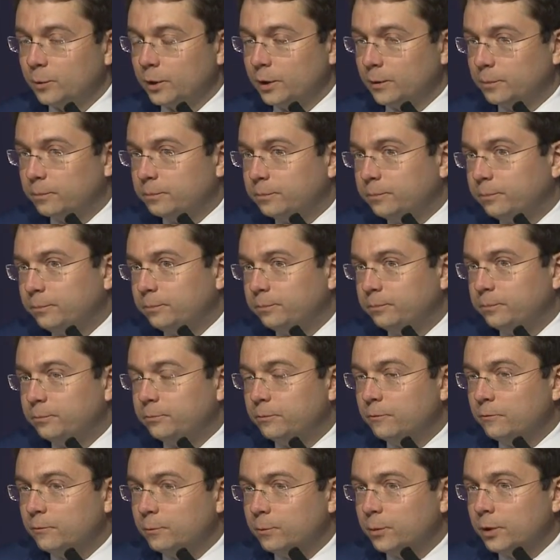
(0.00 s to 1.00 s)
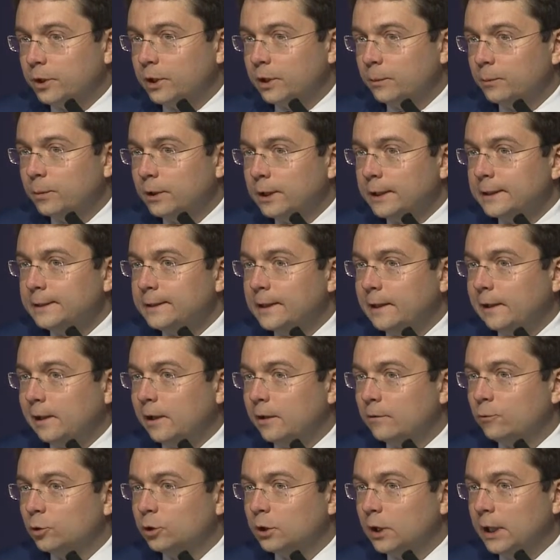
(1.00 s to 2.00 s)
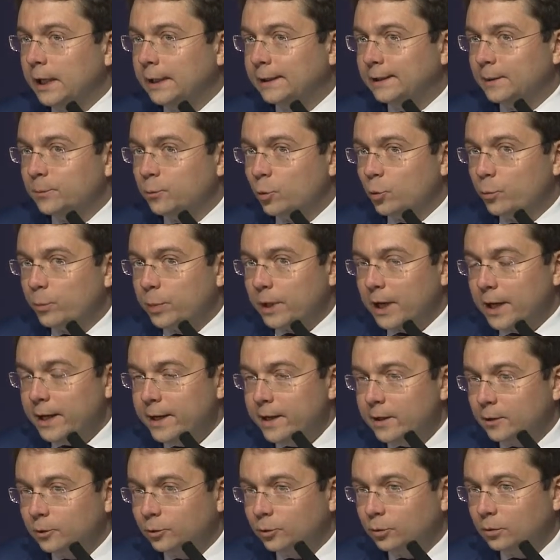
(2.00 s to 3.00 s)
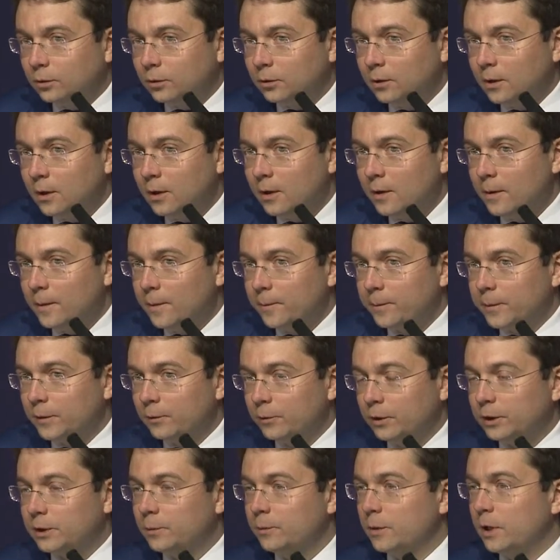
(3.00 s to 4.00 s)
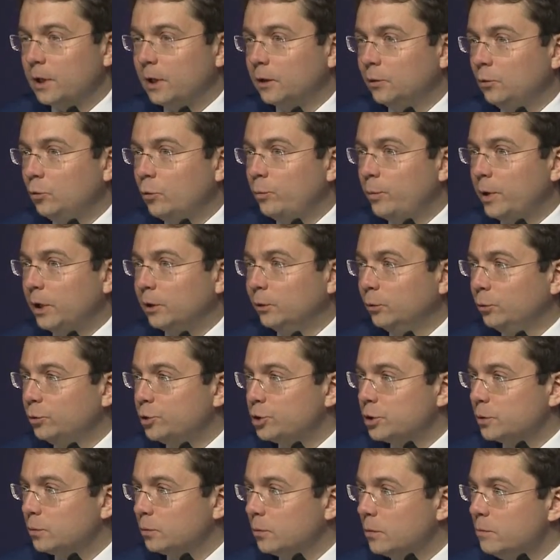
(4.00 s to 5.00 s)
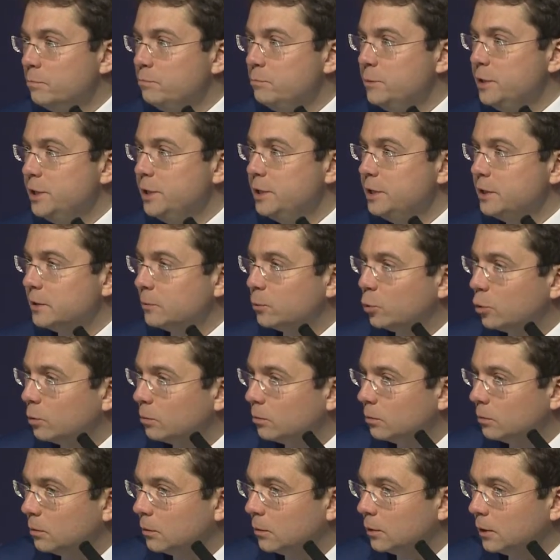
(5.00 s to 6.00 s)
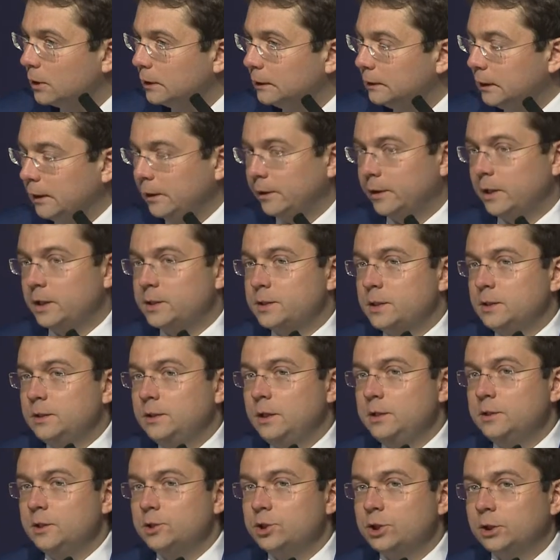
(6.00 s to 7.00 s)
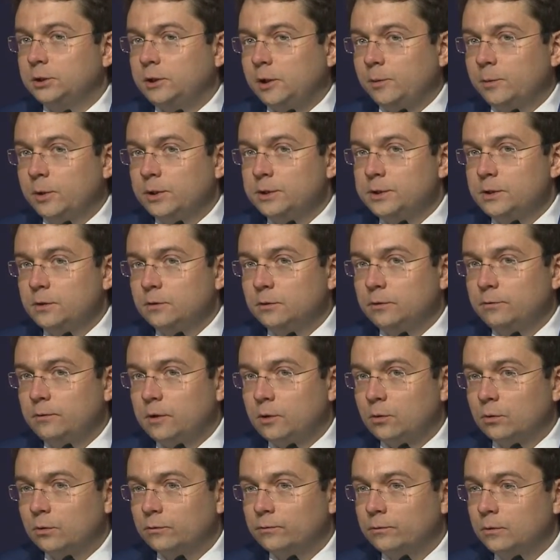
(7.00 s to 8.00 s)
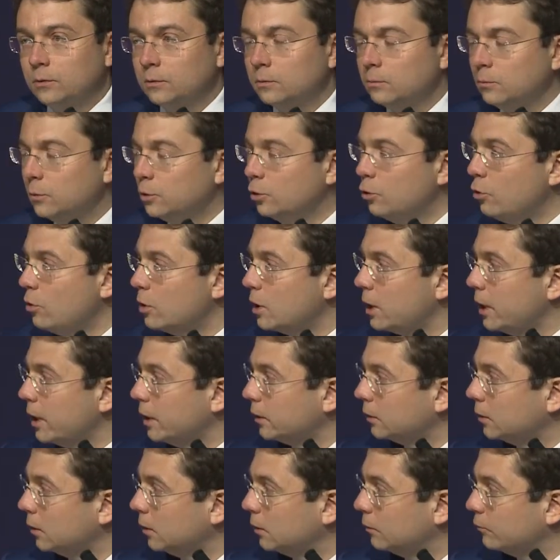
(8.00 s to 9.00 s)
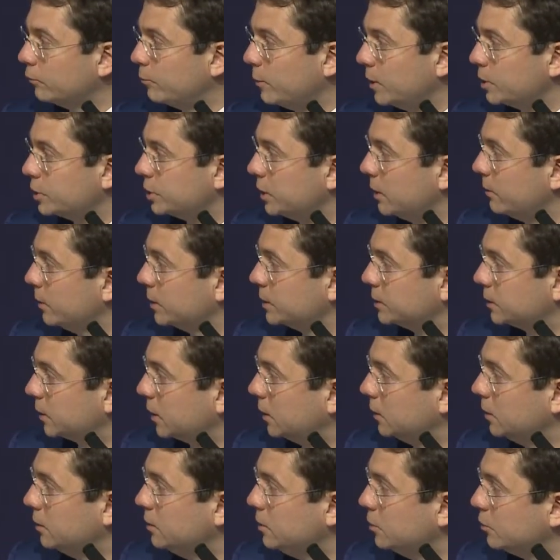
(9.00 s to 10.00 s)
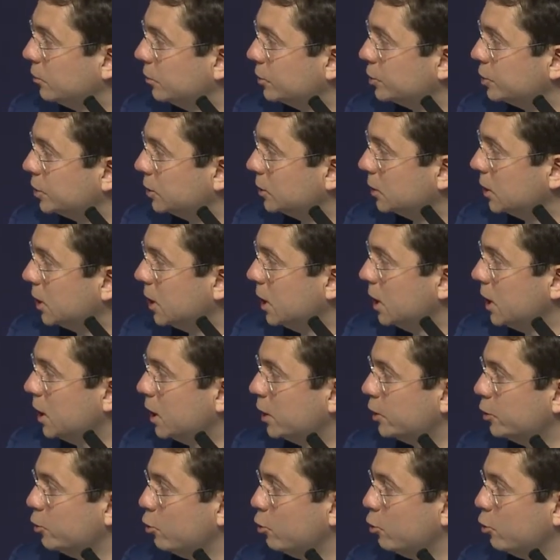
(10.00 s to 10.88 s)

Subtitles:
so much money goes to the yards. And thanks to this project, we'll get minimally 13,000